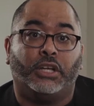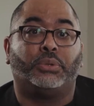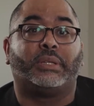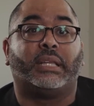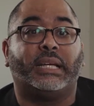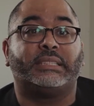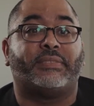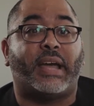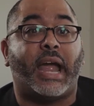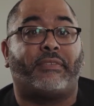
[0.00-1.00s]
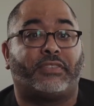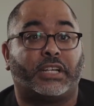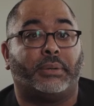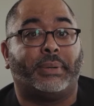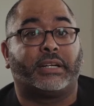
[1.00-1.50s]
through the lens of
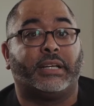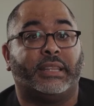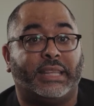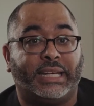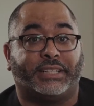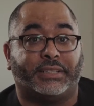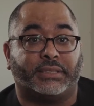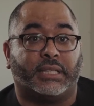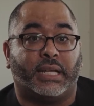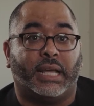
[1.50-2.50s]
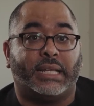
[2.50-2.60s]
African American thinkers